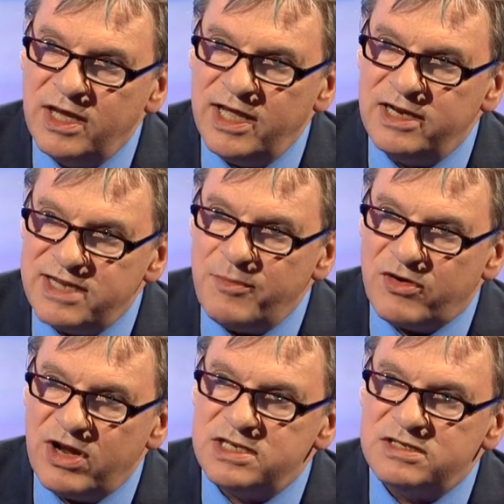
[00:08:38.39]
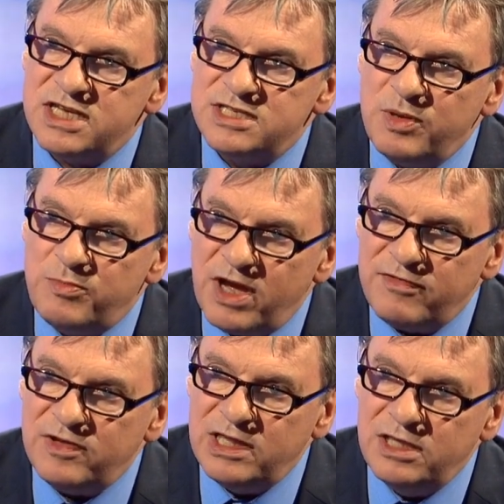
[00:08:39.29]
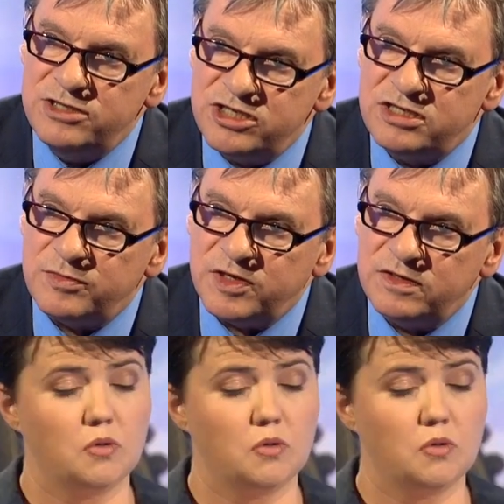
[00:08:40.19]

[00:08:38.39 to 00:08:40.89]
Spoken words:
in a democratic sense, be perfectly legitimate.